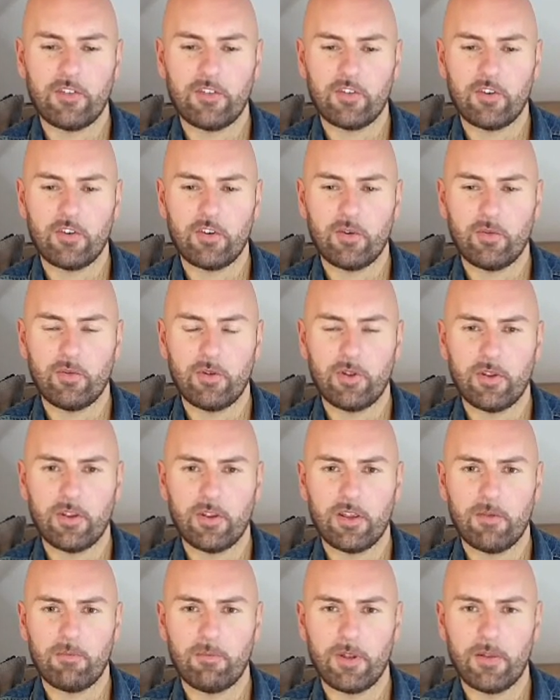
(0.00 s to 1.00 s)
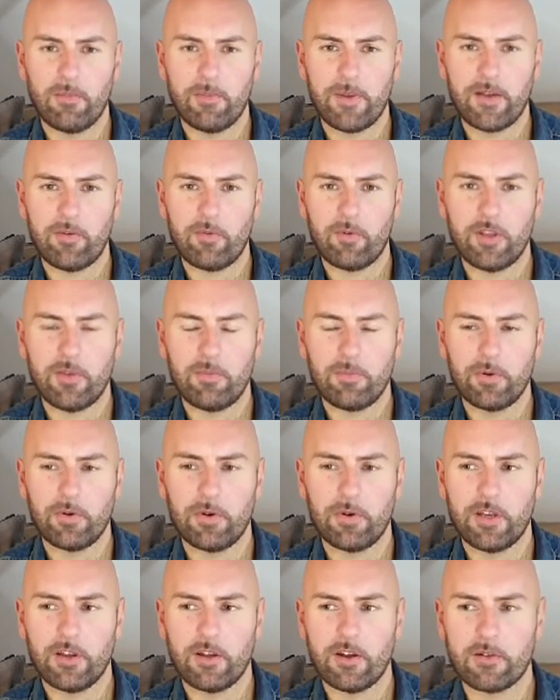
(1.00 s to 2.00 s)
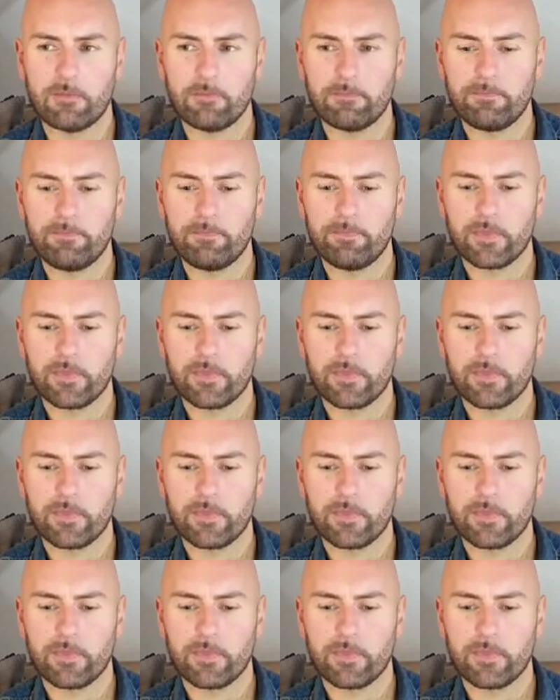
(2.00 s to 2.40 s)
to Le Mal when you put it on,